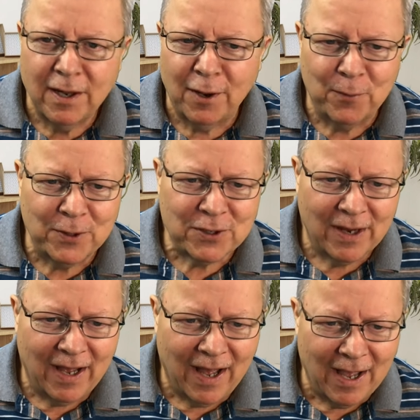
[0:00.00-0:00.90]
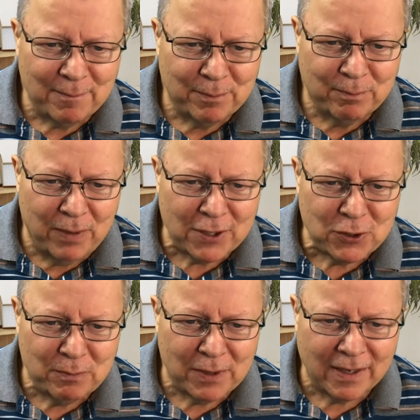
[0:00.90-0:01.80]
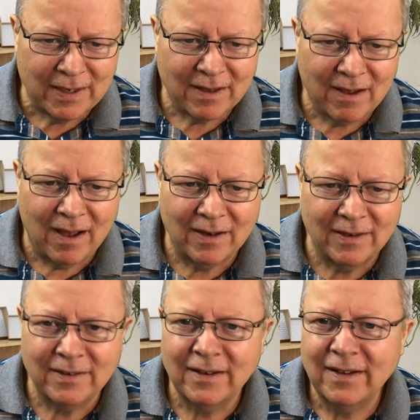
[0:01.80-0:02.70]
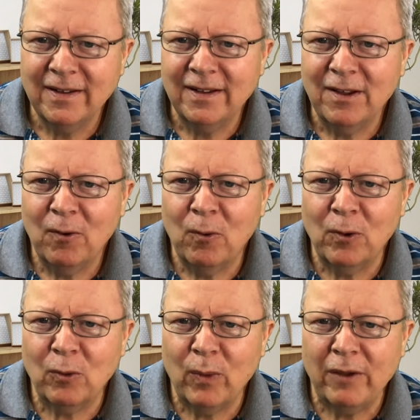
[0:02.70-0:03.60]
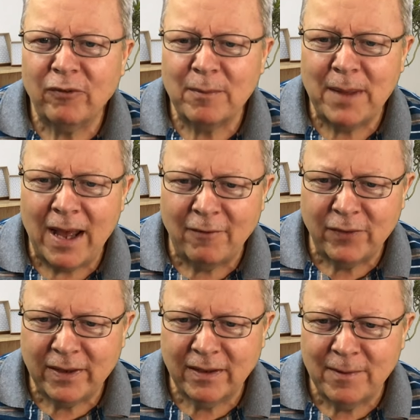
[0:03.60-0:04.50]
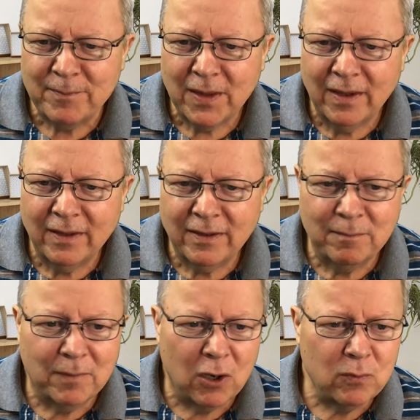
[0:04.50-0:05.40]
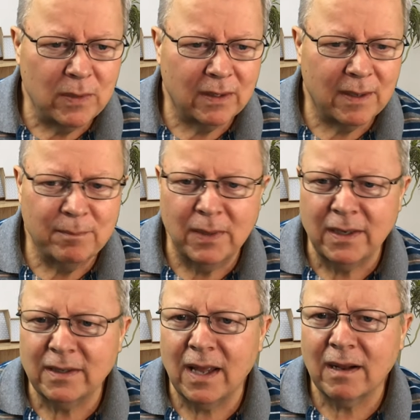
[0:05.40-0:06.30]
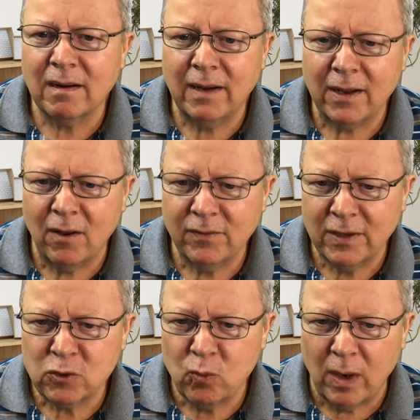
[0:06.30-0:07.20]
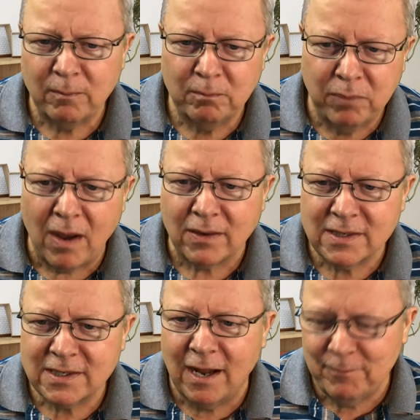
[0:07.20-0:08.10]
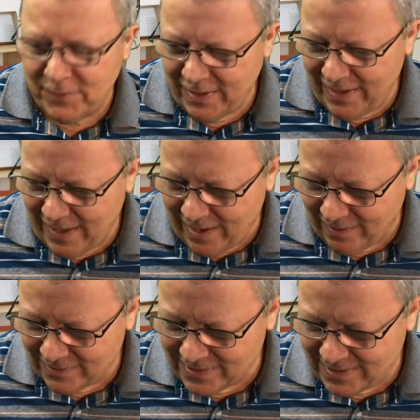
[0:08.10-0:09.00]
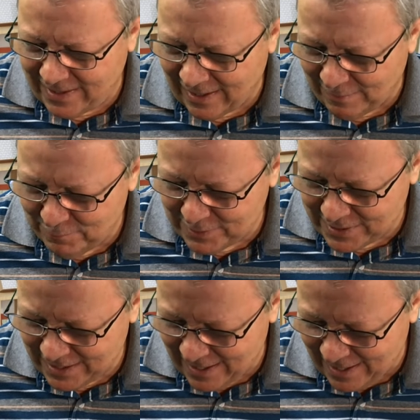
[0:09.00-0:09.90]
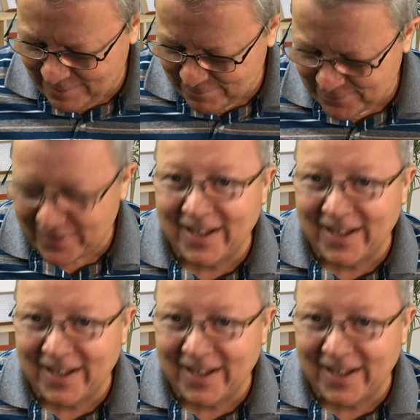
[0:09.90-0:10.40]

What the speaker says: Hi, bless you, Brother Colin, all the way from Africa. The minute I click on this one box, something else comes up.